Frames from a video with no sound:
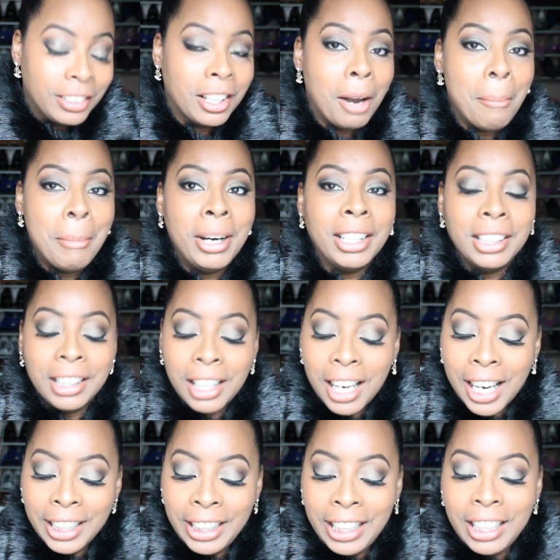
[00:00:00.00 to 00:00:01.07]
the
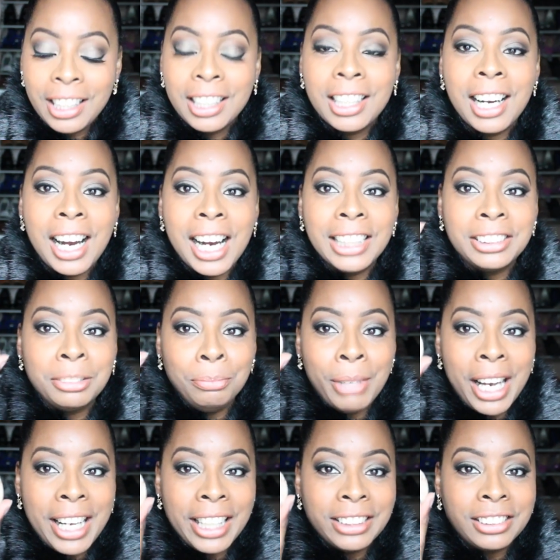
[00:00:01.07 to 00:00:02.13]
Milani
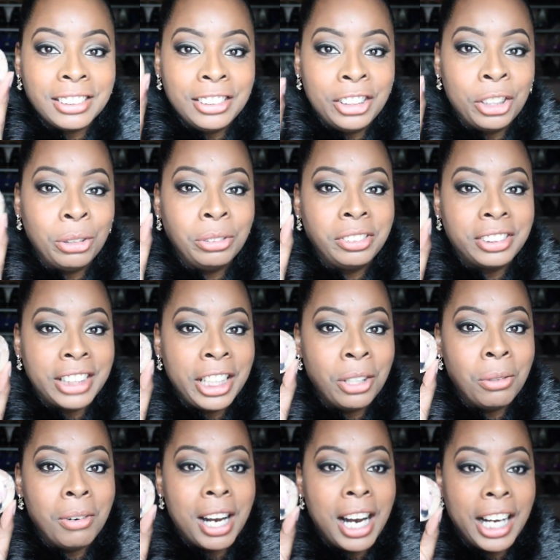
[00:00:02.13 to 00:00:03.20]
Cosmetics little
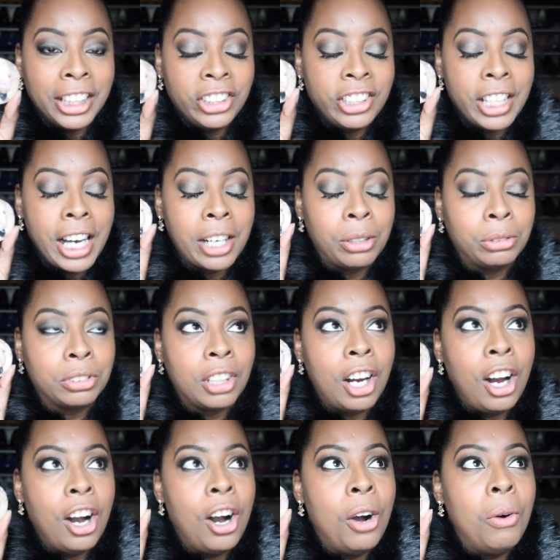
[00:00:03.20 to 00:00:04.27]
single eyeshadows
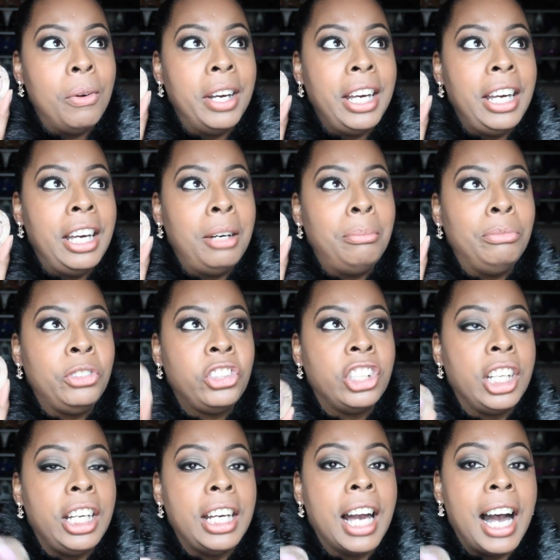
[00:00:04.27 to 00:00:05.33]

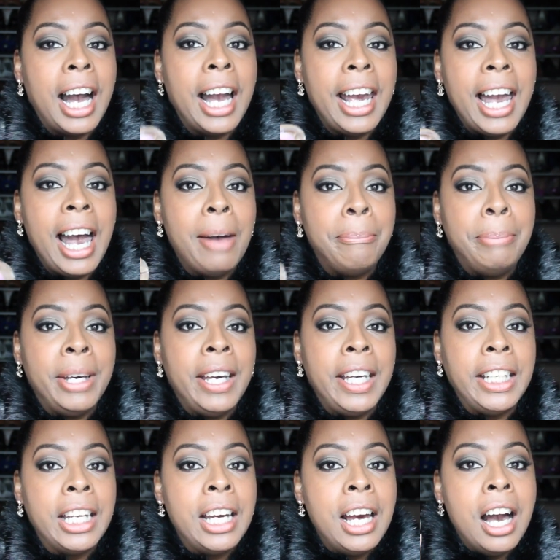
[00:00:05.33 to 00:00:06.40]
OMG I have
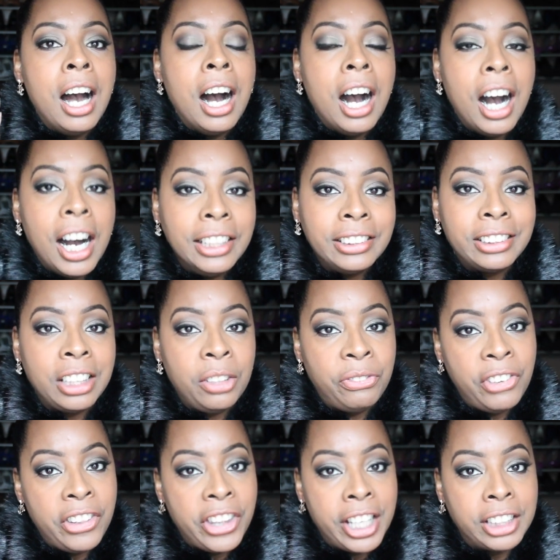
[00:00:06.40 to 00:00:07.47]
been hunting
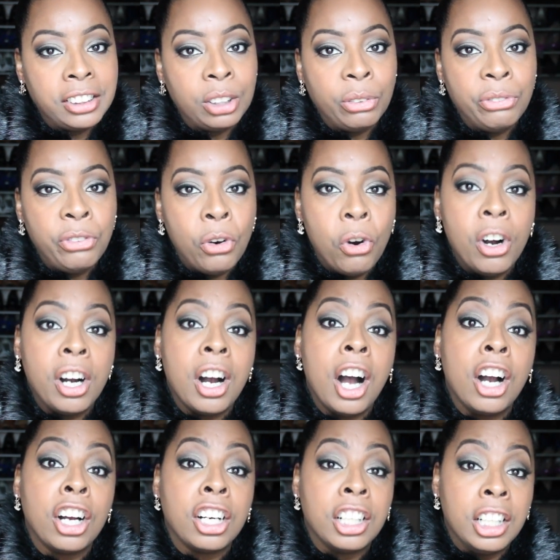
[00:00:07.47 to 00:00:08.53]
for this for
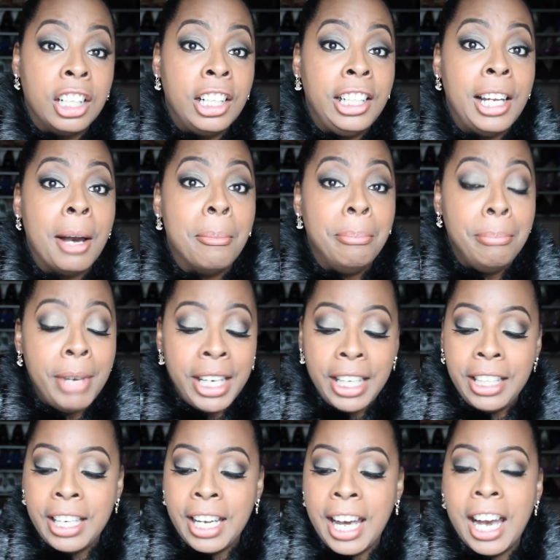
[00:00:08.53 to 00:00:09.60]
a good
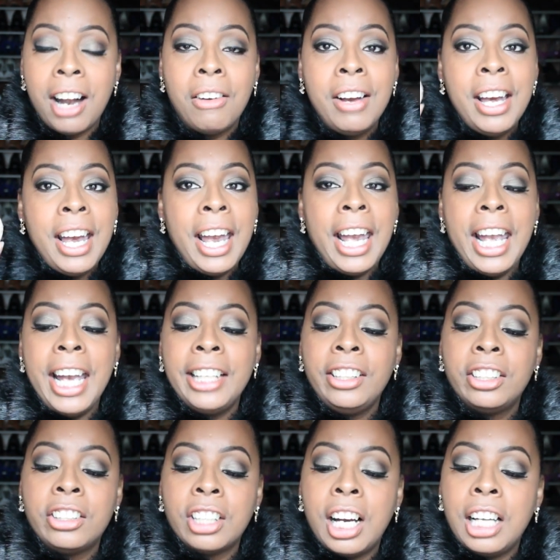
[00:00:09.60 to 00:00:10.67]
minute now and
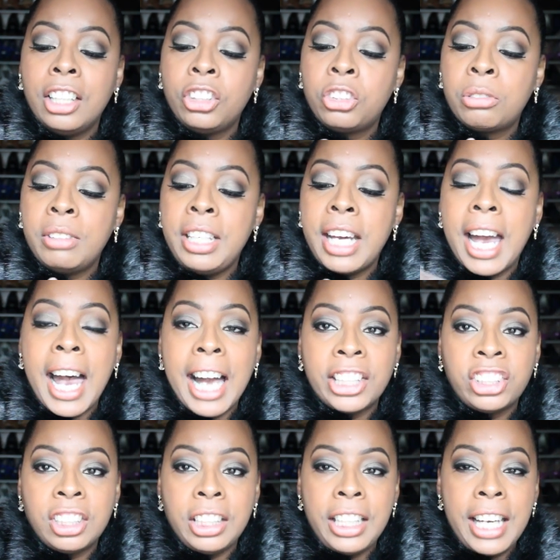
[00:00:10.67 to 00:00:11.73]
the Dollar Tree
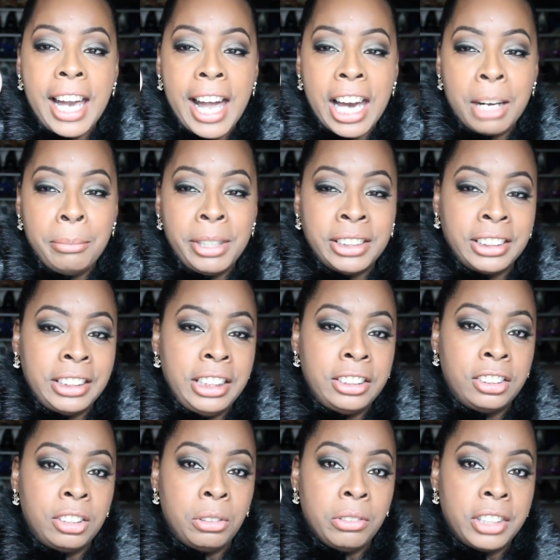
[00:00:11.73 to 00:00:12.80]
actually had them it's
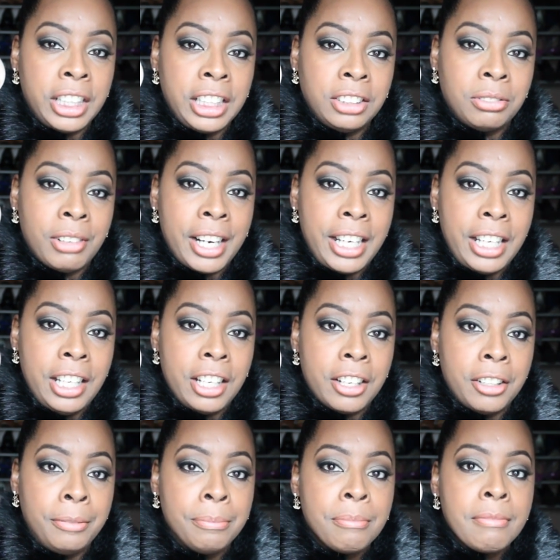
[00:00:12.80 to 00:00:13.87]
these little things right
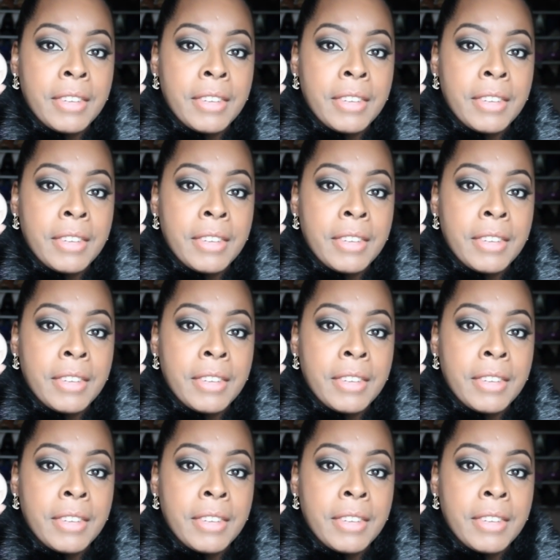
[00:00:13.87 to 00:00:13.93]
here